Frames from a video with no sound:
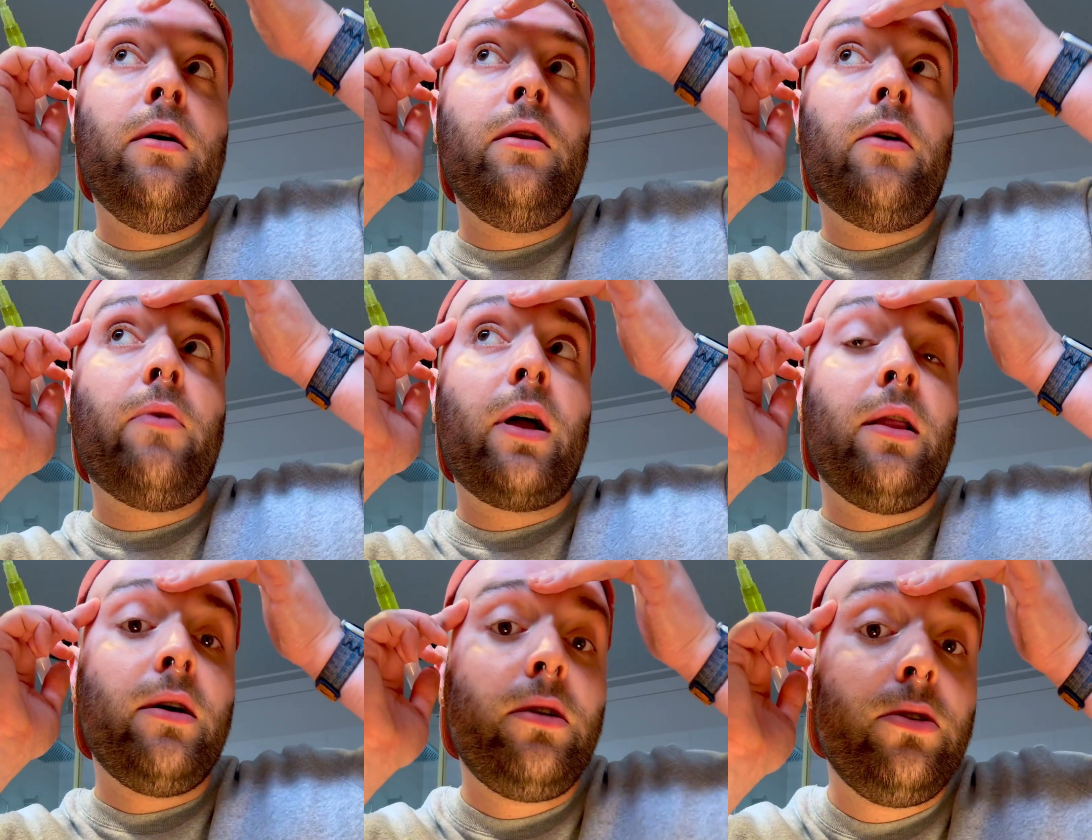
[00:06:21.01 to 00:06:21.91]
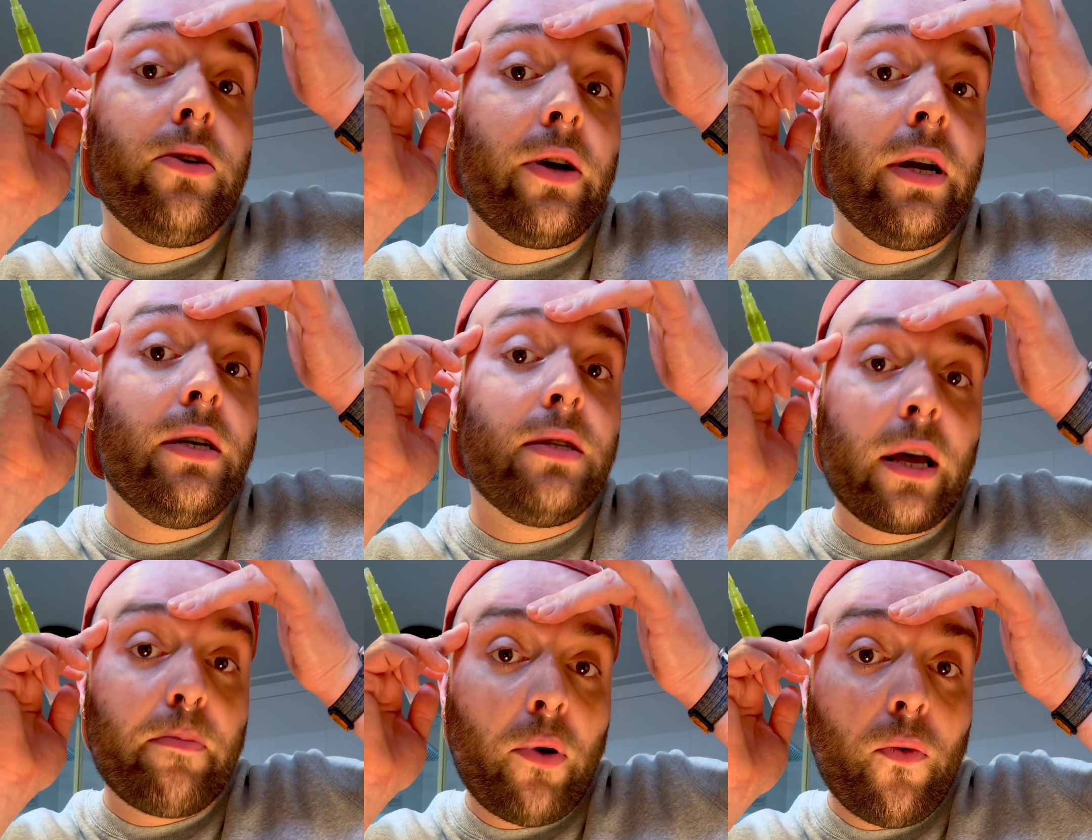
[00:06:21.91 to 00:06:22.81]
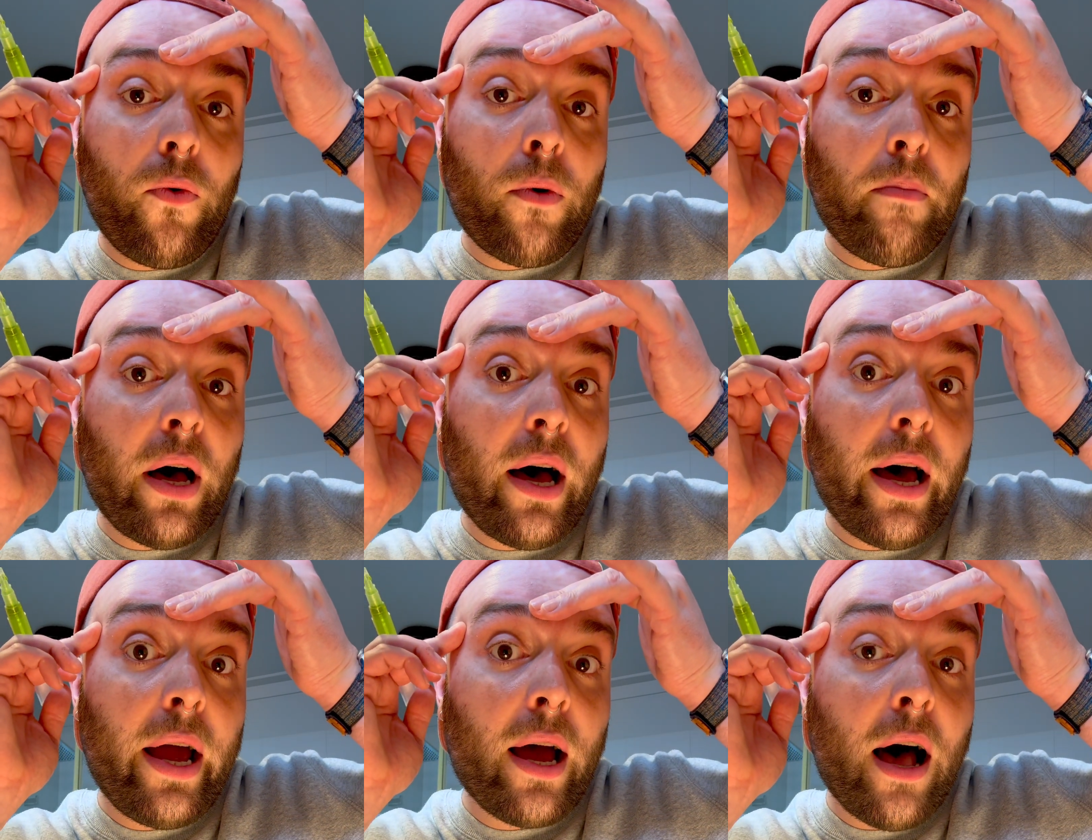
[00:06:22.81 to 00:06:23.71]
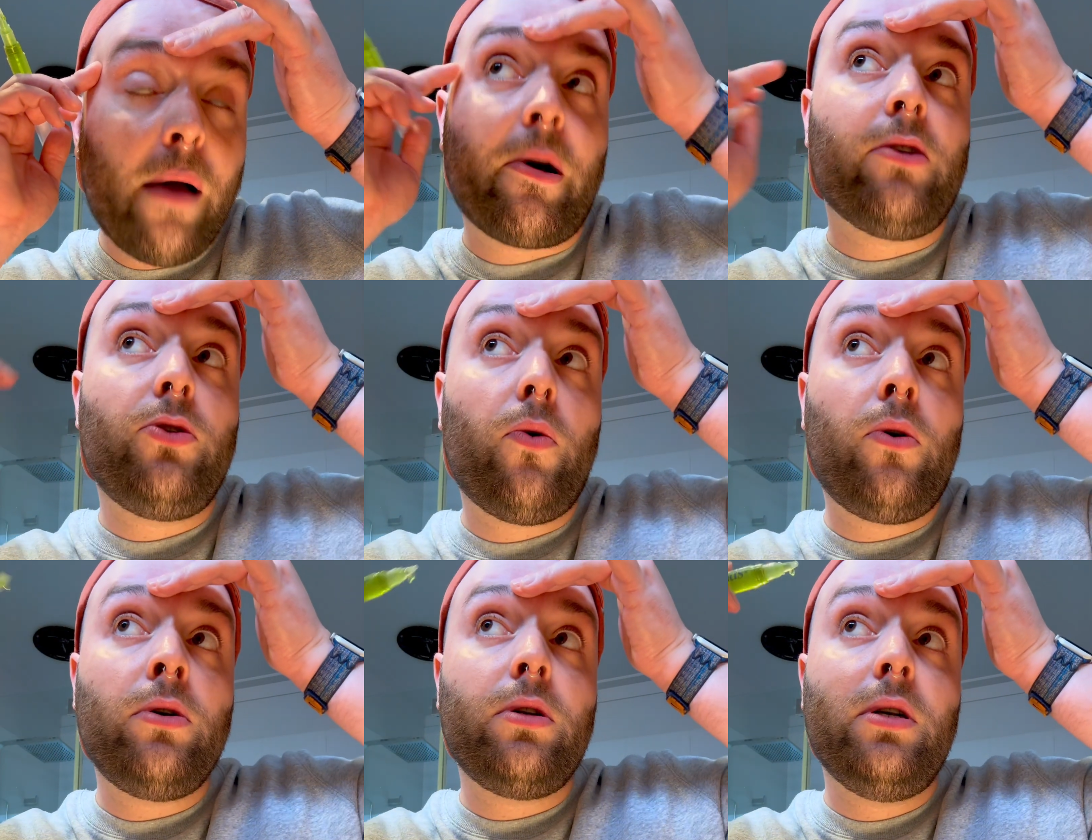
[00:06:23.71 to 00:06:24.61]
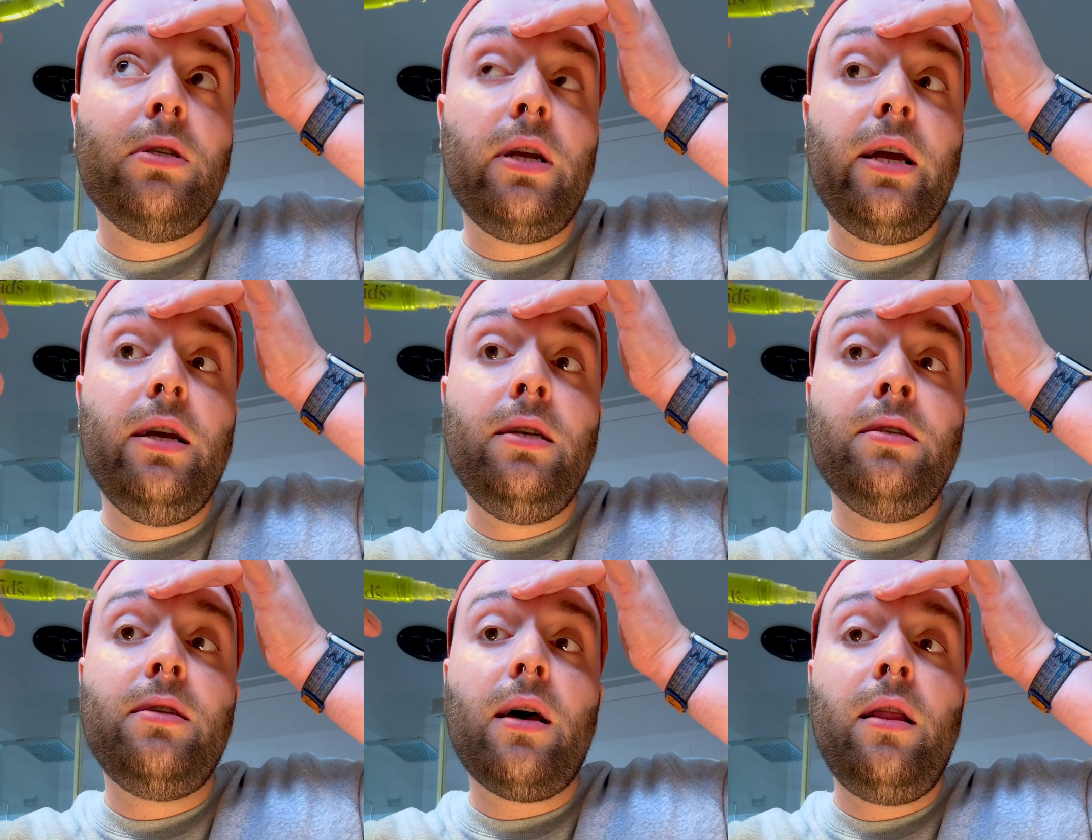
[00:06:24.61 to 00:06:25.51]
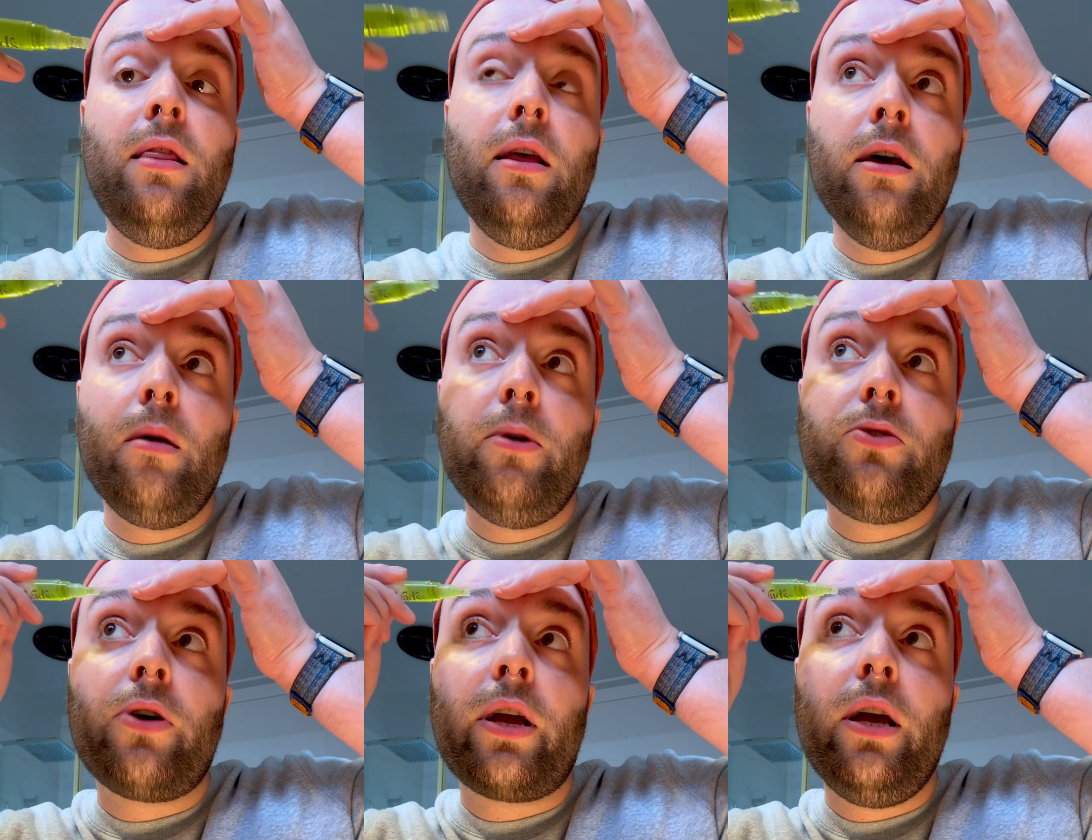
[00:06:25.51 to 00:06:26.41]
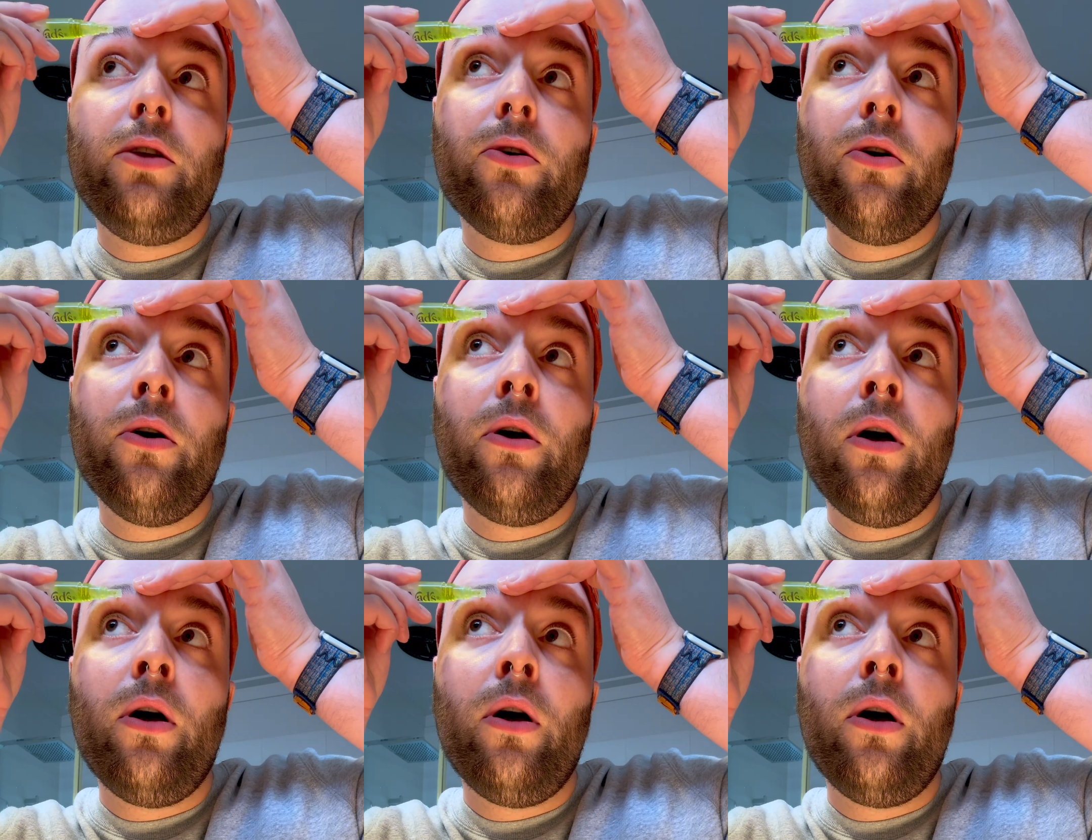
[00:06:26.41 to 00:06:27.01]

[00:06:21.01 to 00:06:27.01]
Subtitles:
Now what I like to do is like pull my eyebrow taut because it is a little bit tricky to